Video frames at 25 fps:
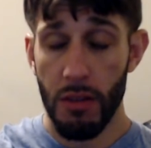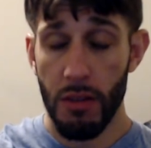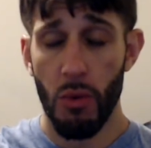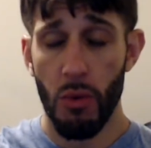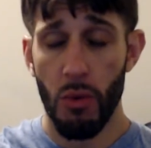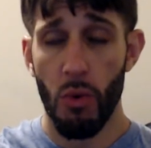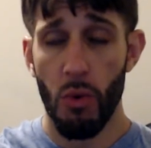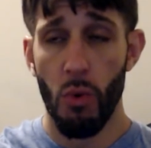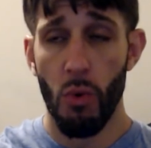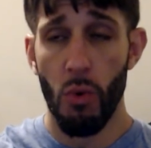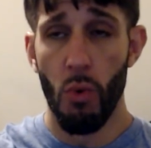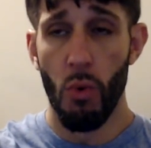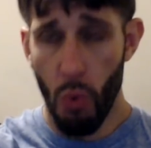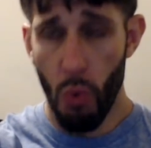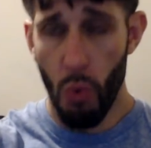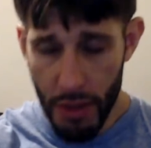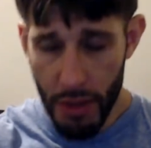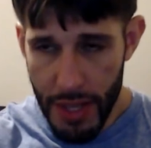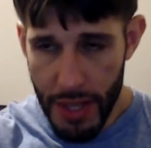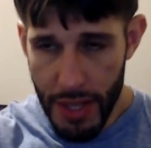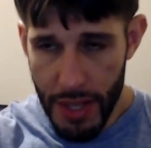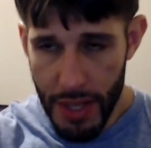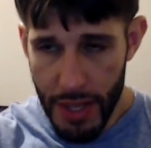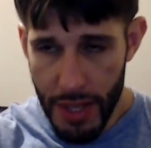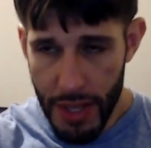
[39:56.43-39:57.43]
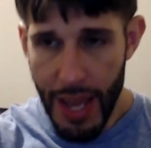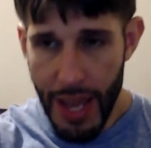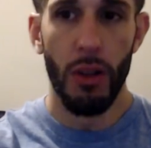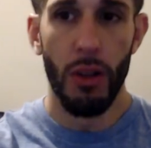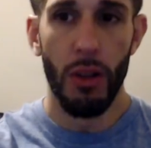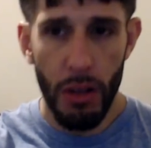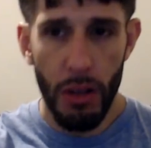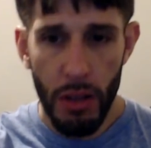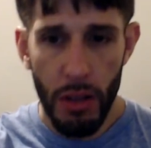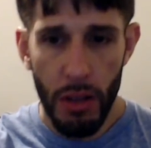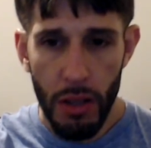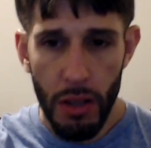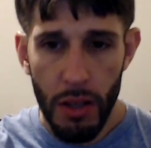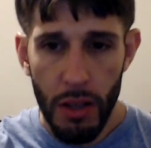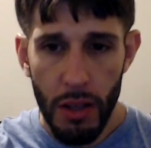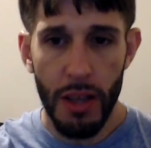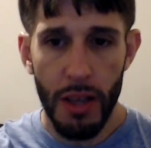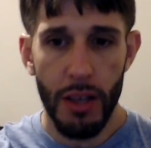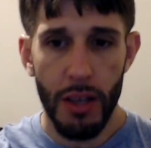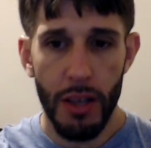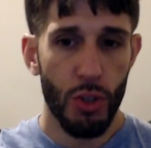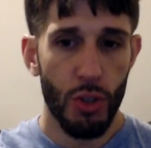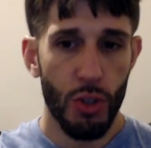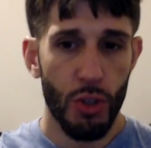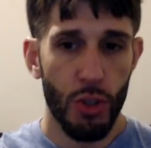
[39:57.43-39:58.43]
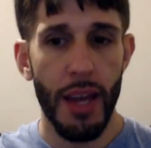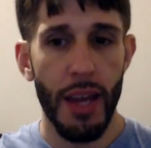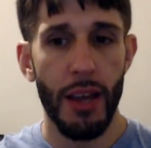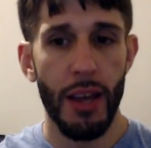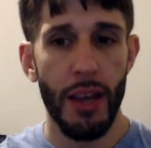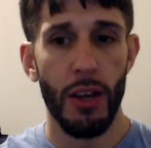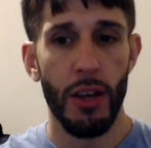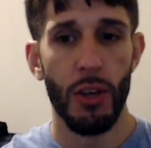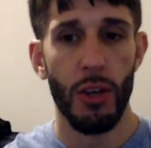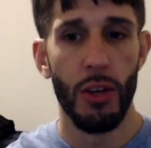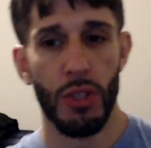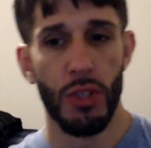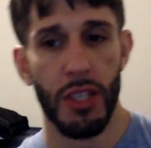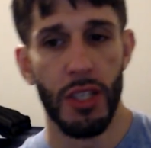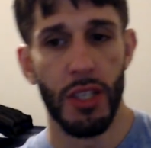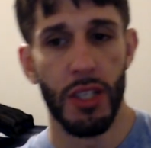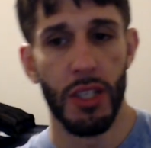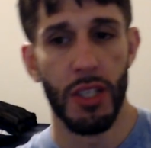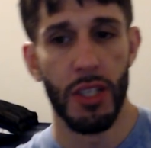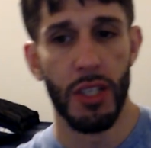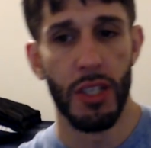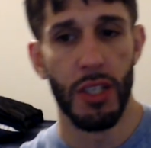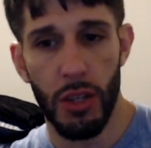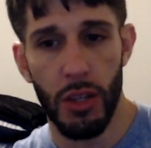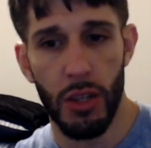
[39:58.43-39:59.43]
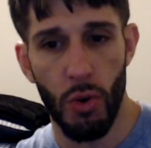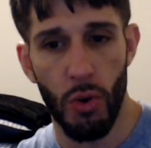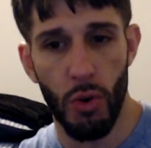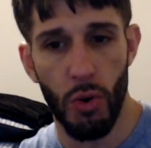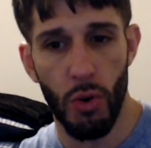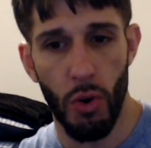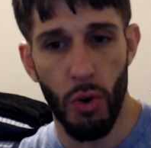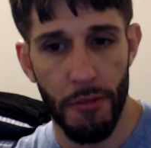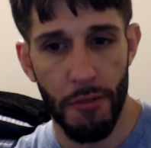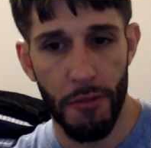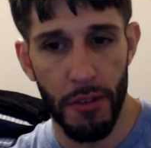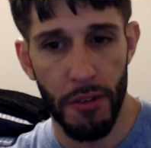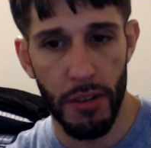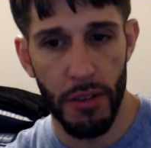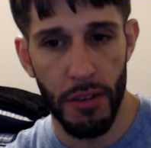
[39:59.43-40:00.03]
One nail, 2 nails was in the death coffin